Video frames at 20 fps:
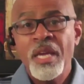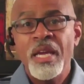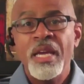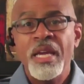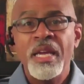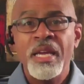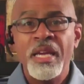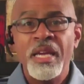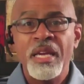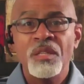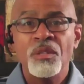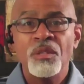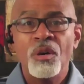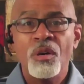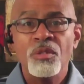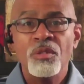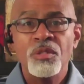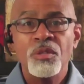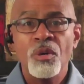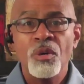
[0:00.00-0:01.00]
and
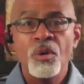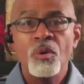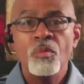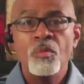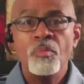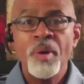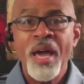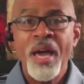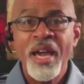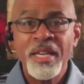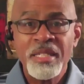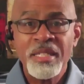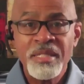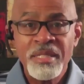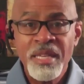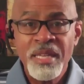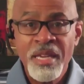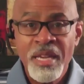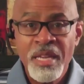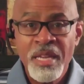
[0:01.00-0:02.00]
also
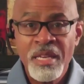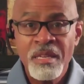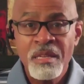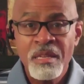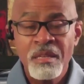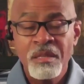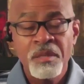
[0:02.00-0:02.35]
Pakistan,